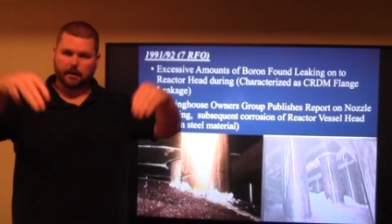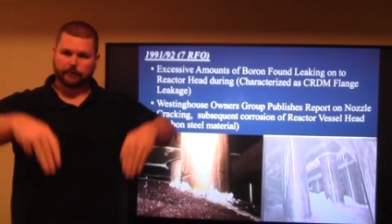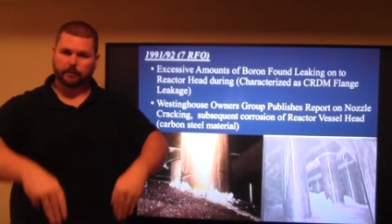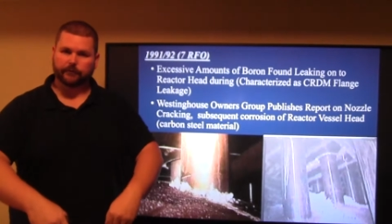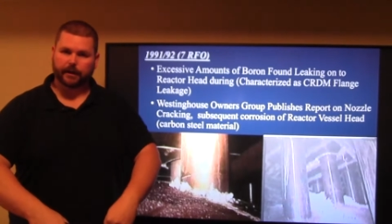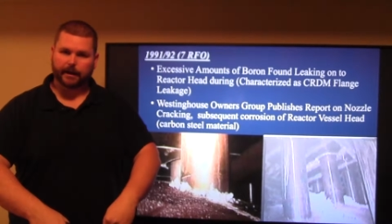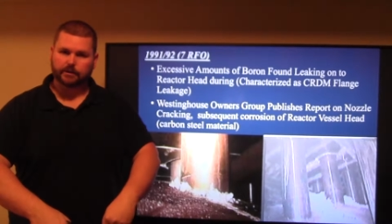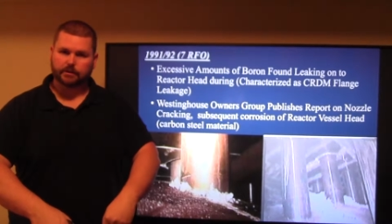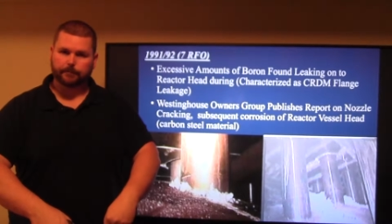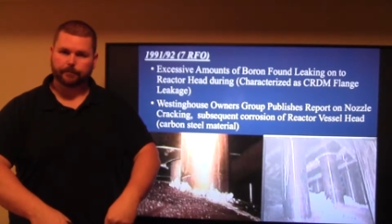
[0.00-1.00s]
down from the
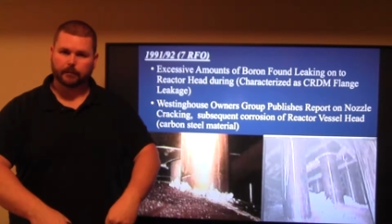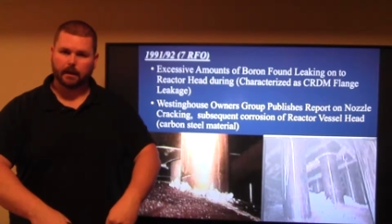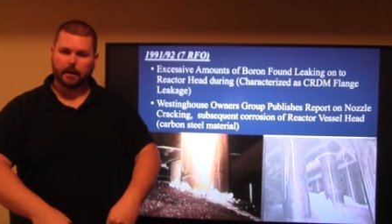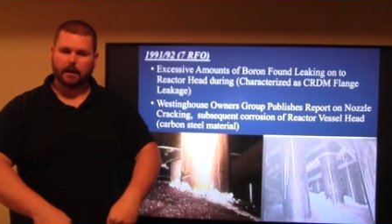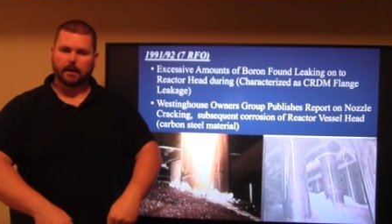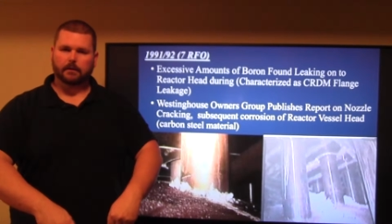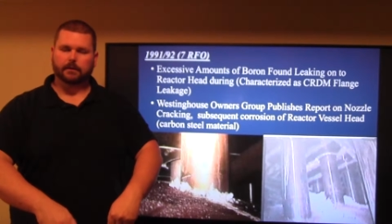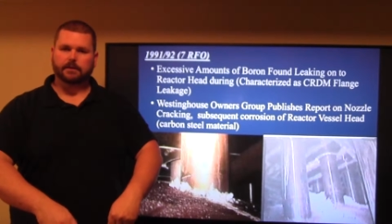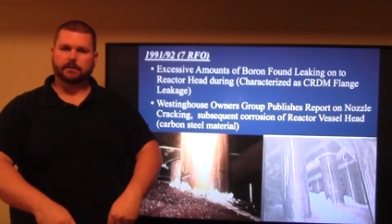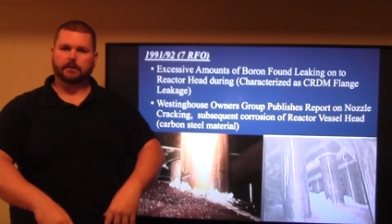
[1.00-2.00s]
flange,
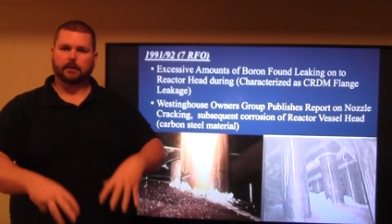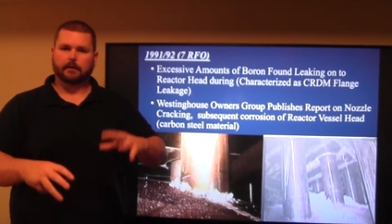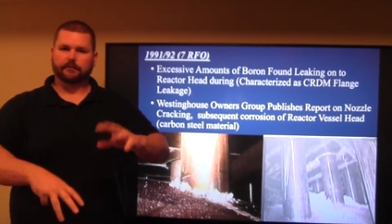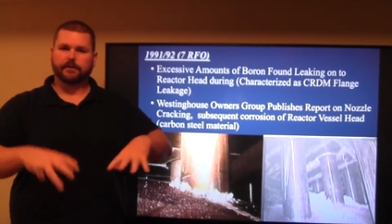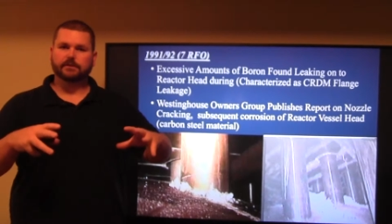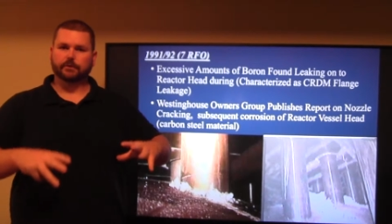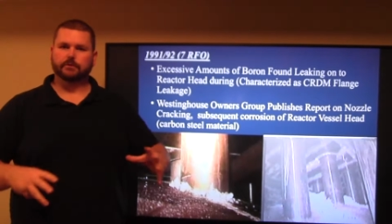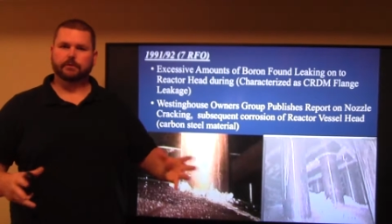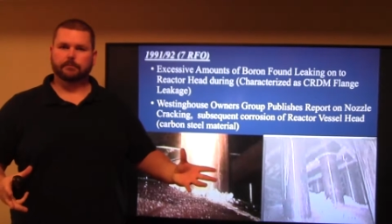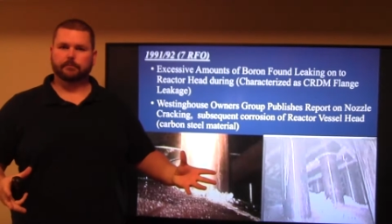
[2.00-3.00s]
leaked on there, it
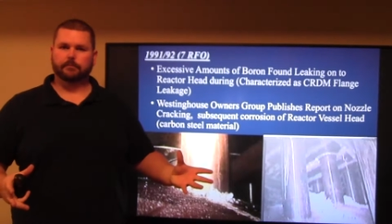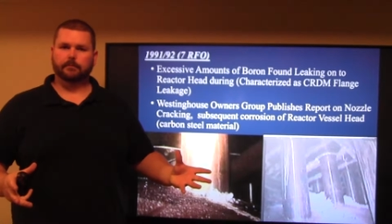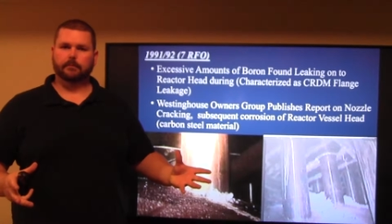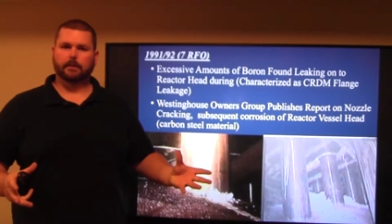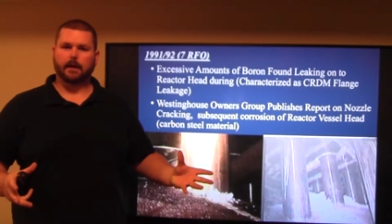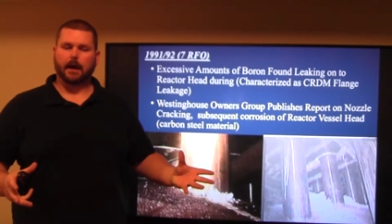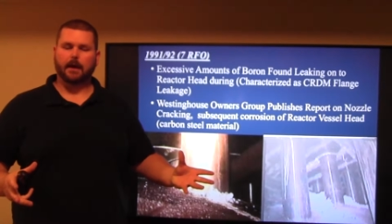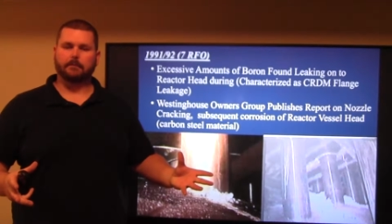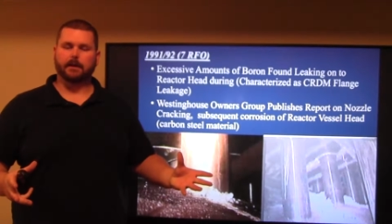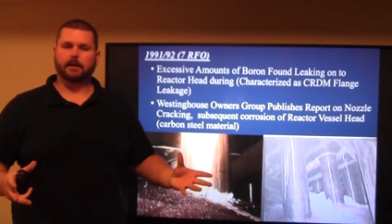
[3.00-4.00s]
fizzled,
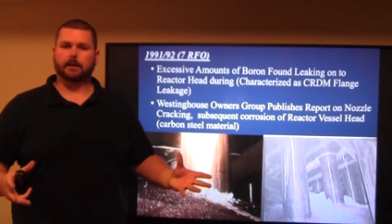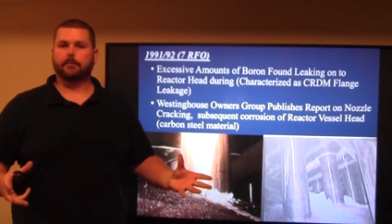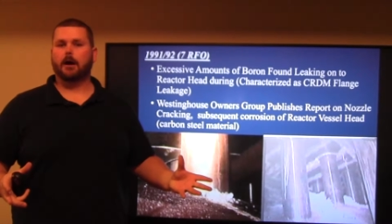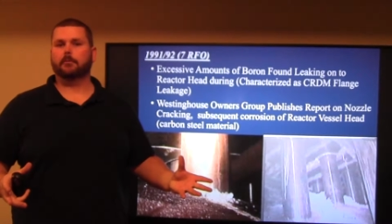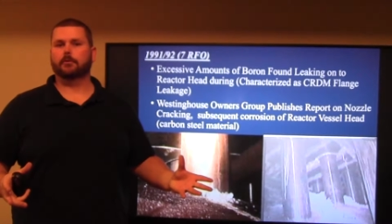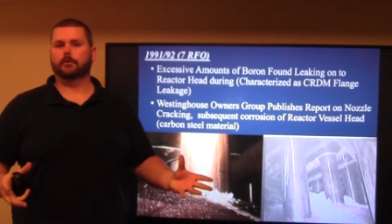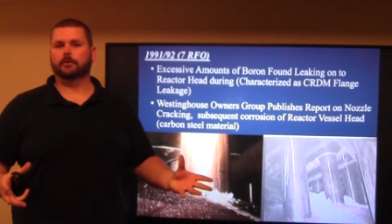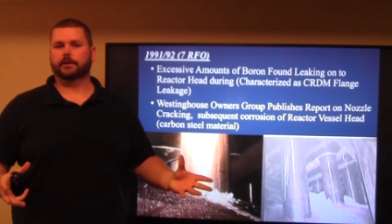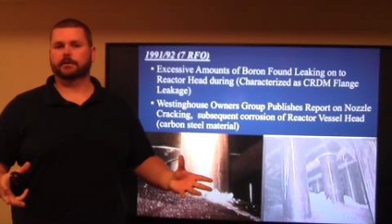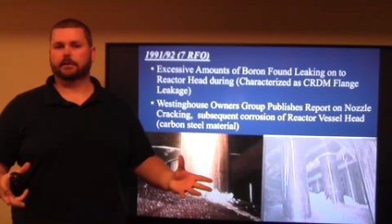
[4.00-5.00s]
and made like a popcorn
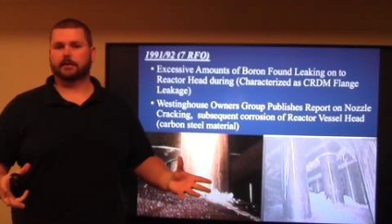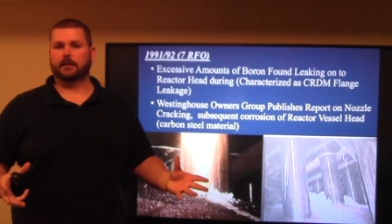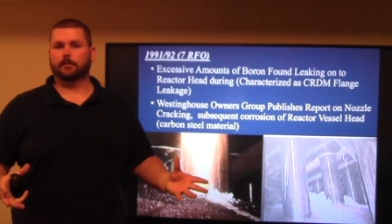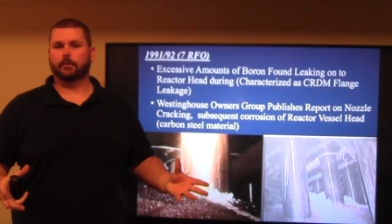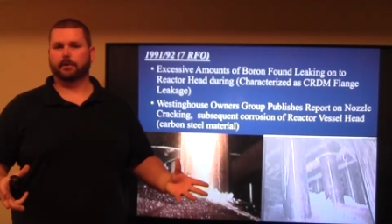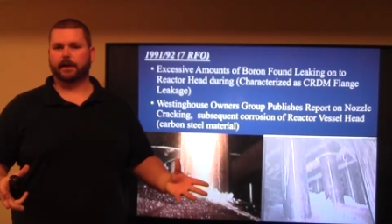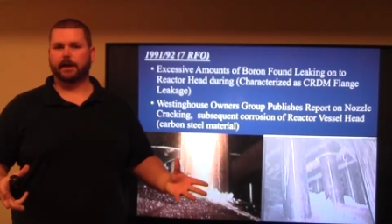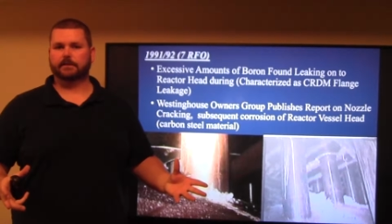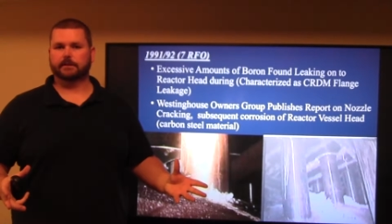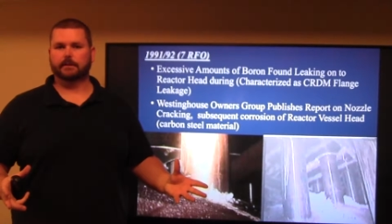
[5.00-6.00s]
looking stuff out of the boric
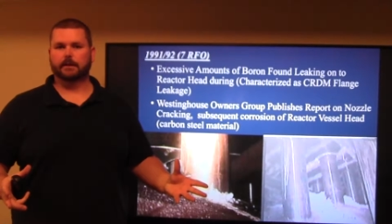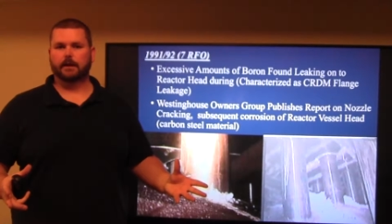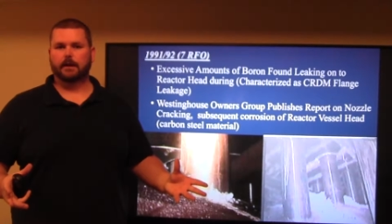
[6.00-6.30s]
acid.